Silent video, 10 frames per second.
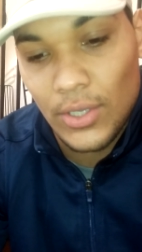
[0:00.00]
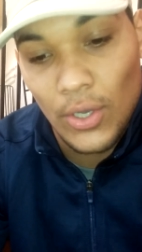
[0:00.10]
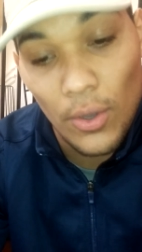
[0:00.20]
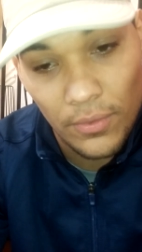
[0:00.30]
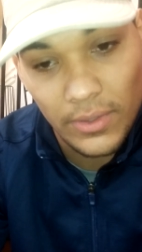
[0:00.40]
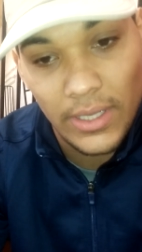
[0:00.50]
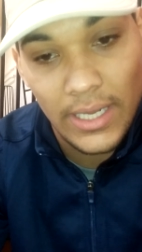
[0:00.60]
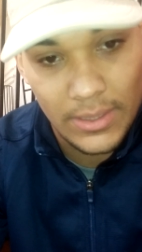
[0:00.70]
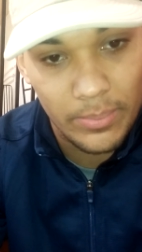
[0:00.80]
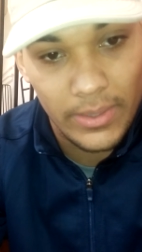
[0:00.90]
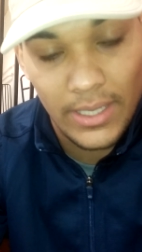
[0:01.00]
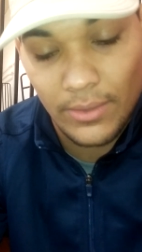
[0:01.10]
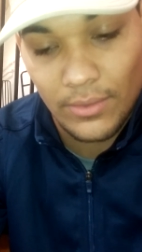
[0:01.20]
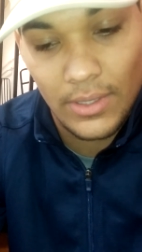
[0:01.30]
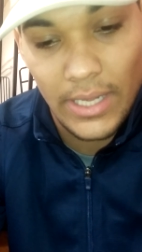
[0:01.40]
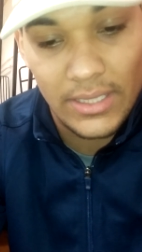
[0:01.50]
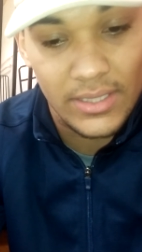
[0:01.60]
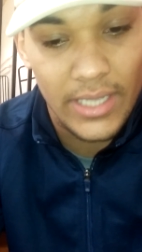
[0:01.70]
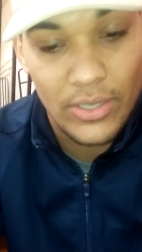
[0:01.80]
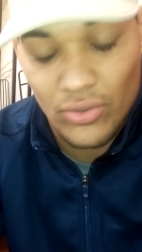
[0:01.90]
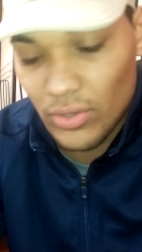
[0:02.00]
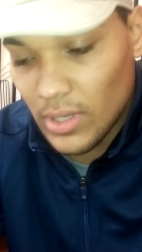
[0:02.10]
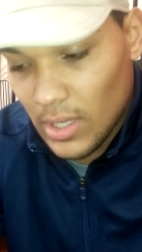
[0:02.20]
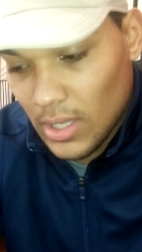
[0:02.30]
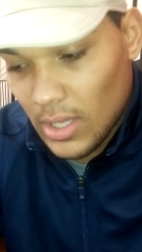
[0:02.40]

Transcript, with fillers: You know, hopefully that's the plan. That's the schedule.